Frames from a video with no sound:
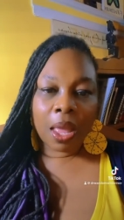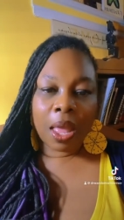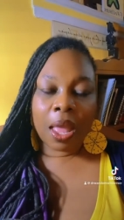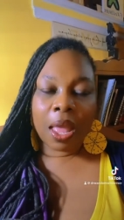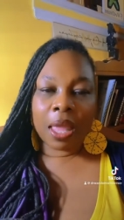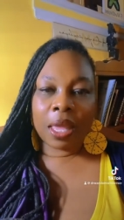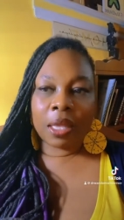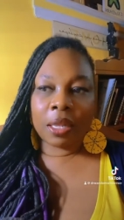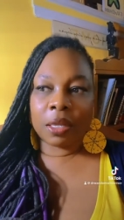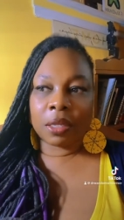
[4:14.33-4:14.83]

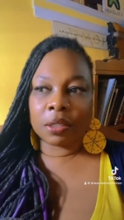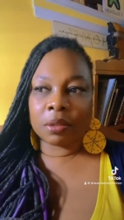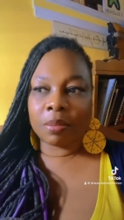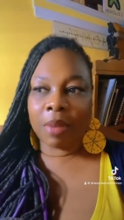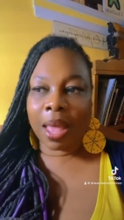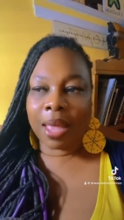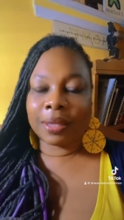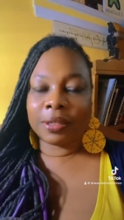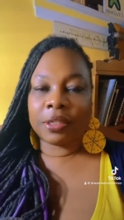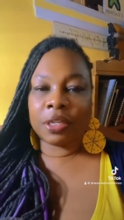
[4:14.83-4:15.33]
it is
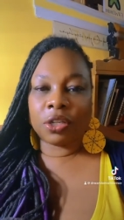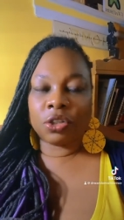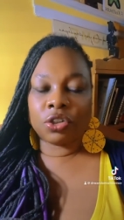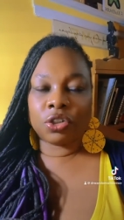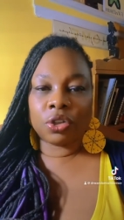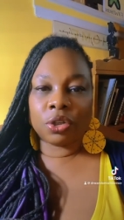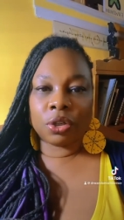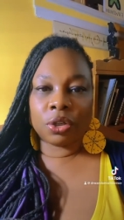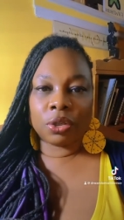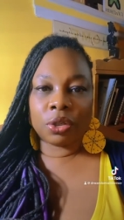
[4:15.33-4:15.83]
my
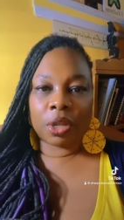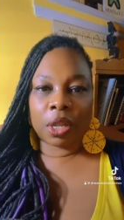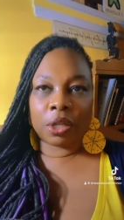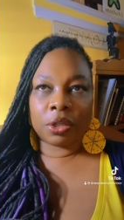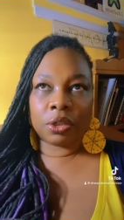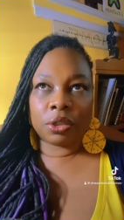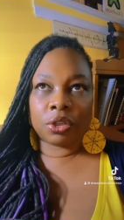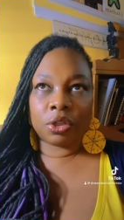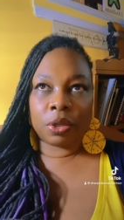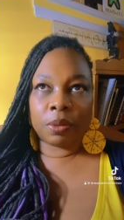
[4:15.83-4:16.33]
intention
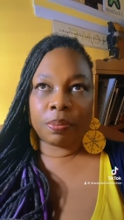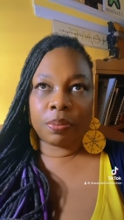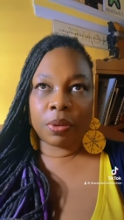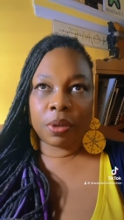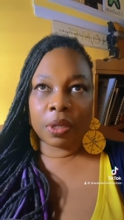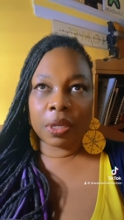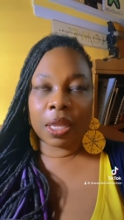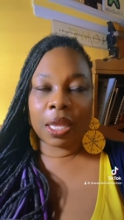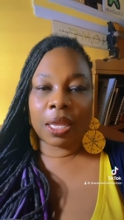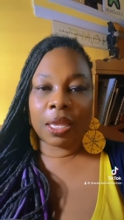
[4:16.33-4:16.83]
and to
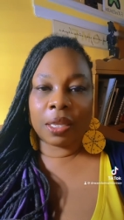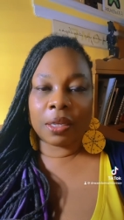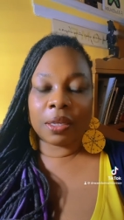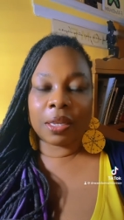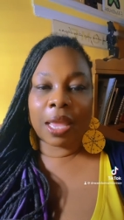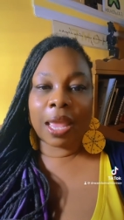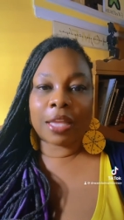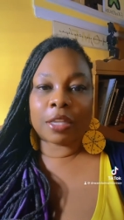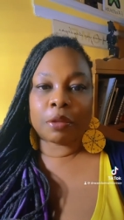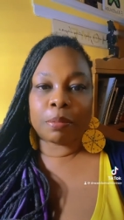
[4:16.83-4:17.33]
put in
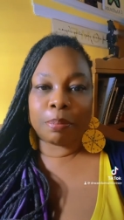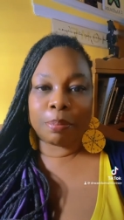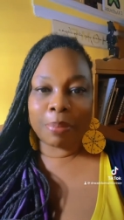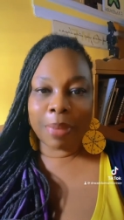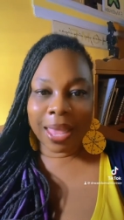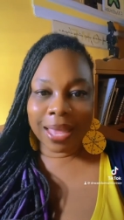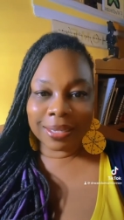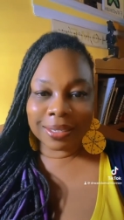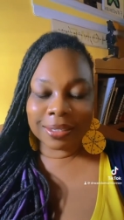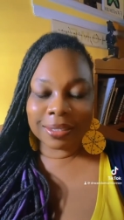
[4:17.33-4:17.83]
as
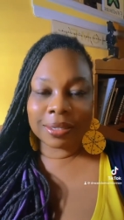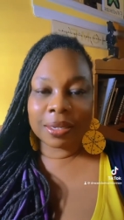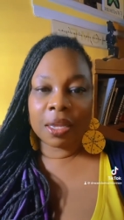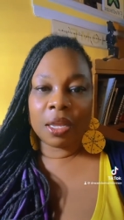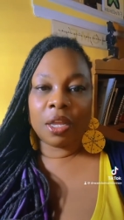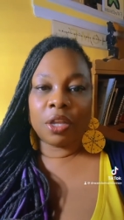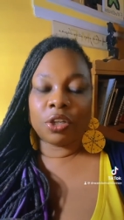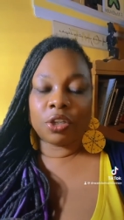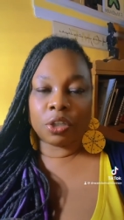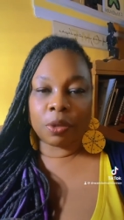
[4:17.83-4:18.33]
best
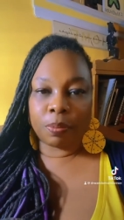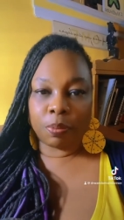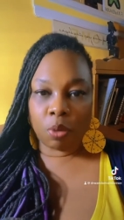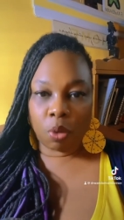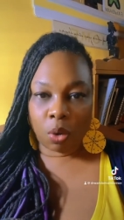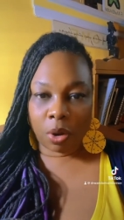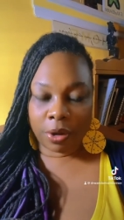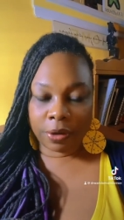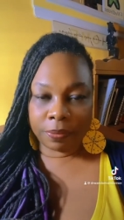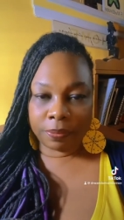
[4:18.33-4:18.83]

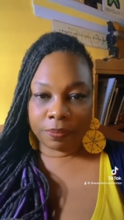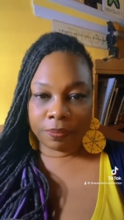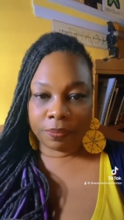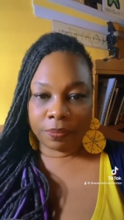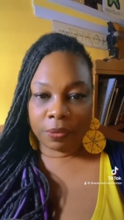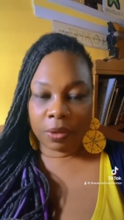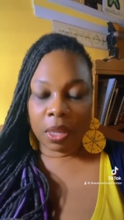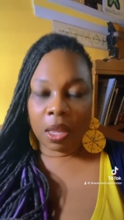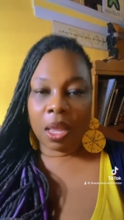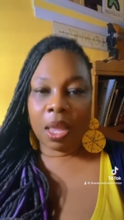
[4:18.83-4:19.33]
support
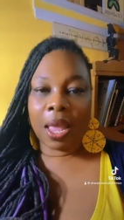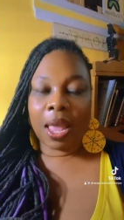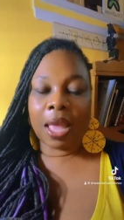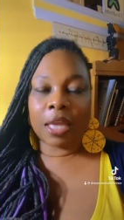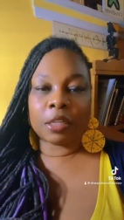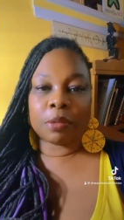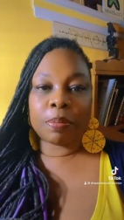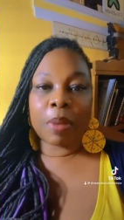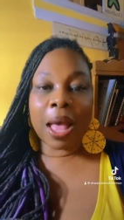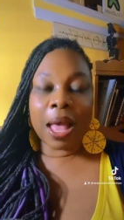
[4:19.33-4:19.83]

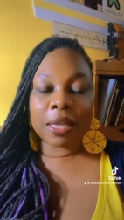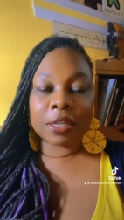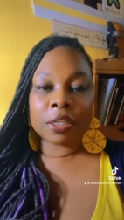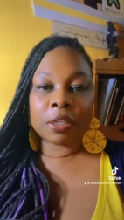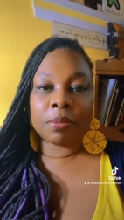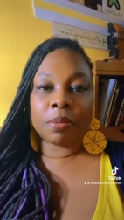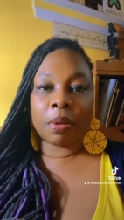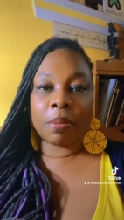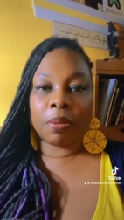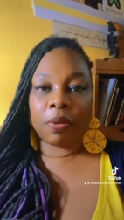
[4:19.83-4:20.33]
as
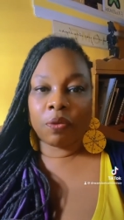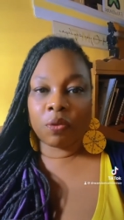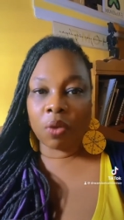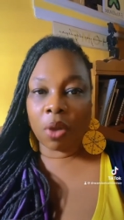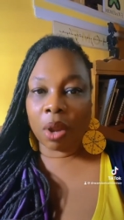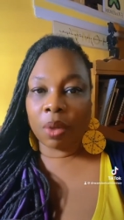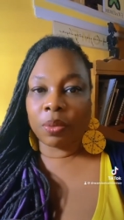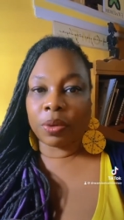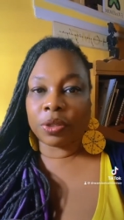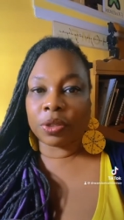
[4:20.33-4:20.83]
possible before
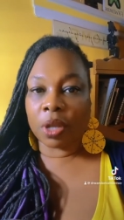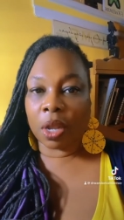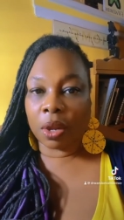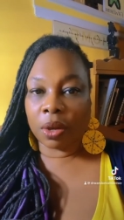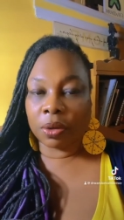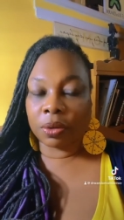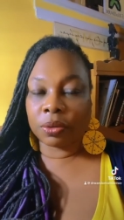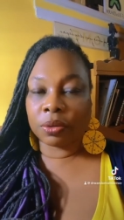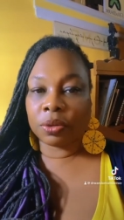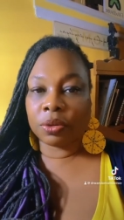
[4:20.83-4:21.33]
I
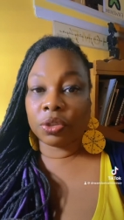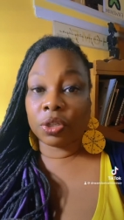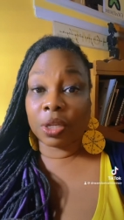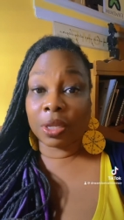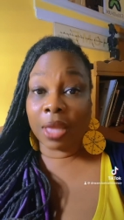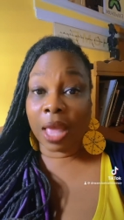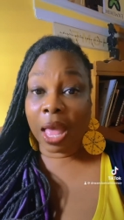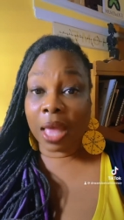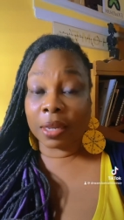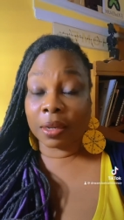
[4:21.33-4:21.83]
return to
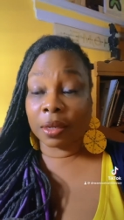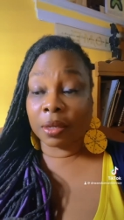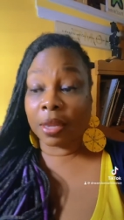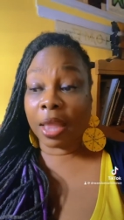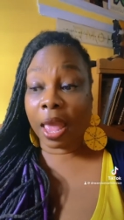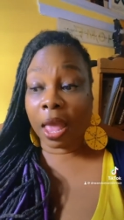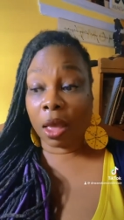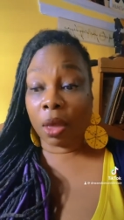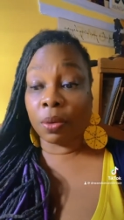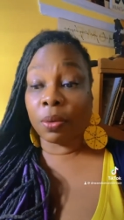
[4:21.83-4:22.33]
Ghana.
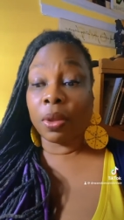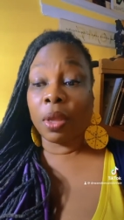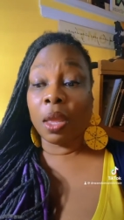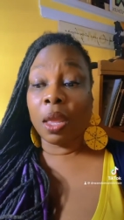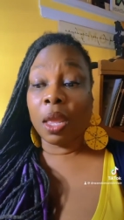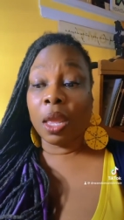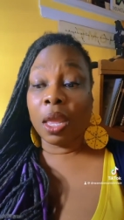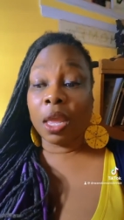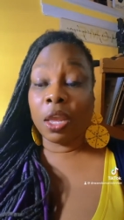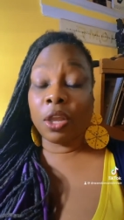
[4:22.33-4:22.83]
Now,
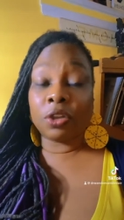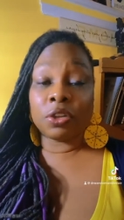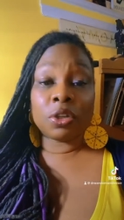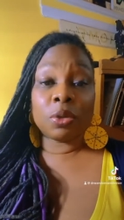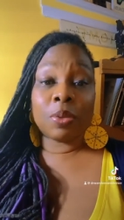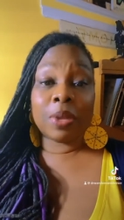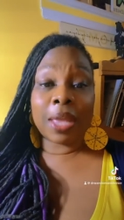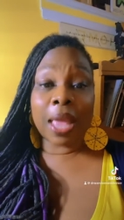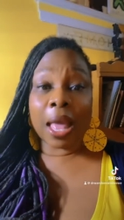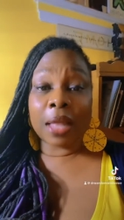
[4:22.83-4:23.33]
here's the
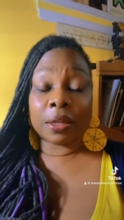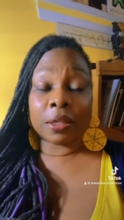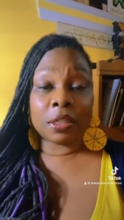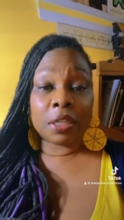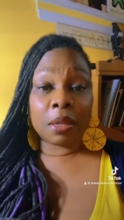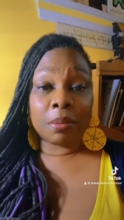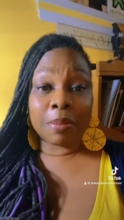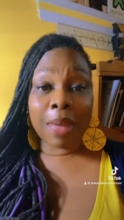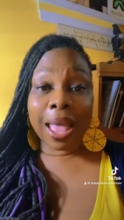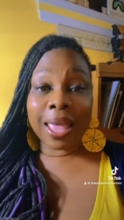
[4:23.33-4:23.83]

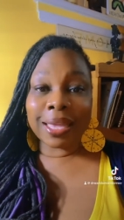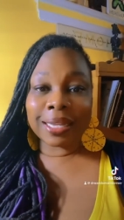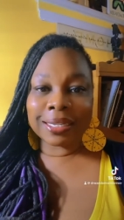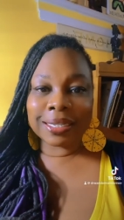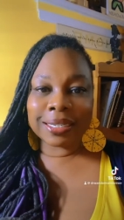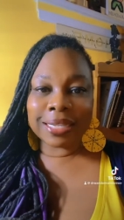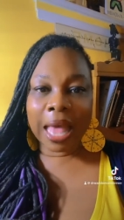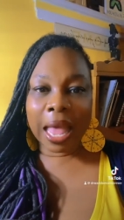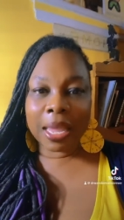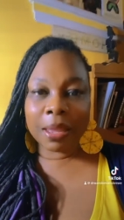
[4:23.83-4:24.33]
reality. My
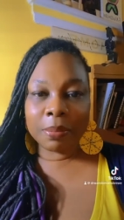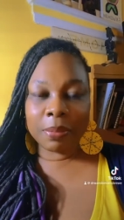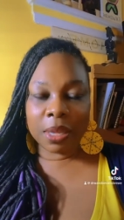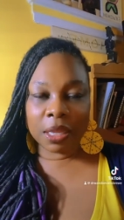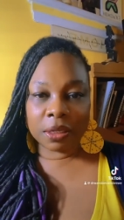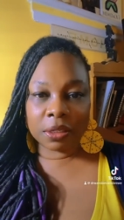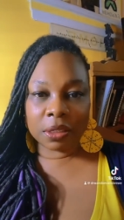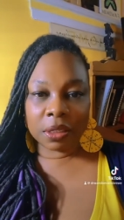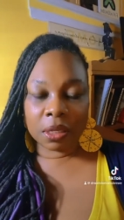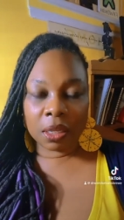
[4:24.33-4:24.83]

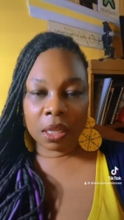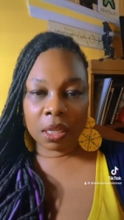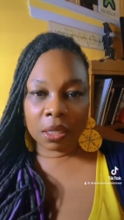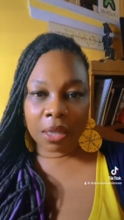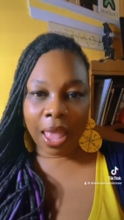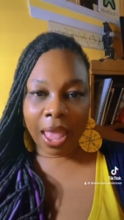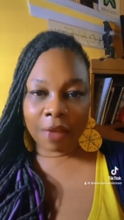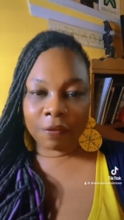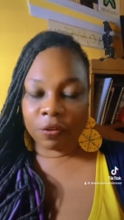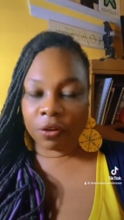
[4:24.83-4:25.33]
assignment in
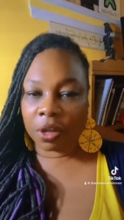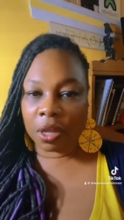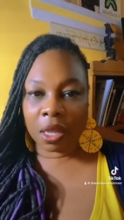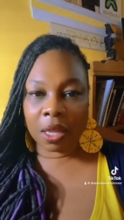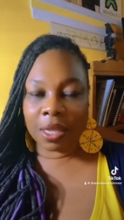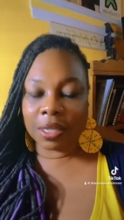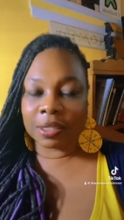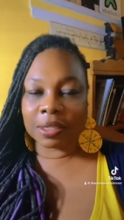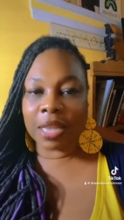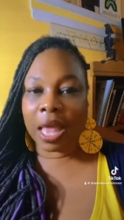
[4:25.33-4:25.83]
Africa
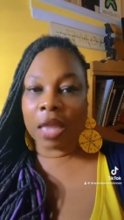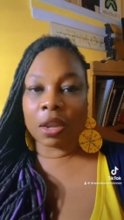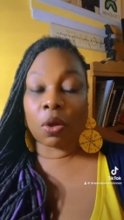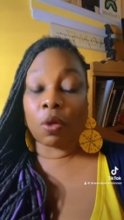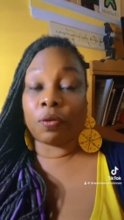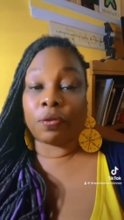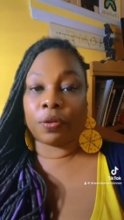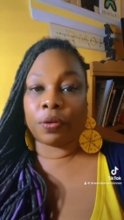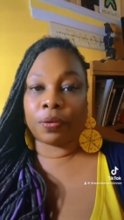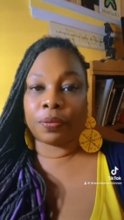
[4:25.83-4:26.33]
is not
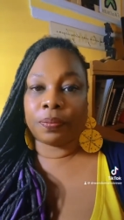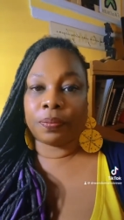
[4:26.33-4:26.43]
over.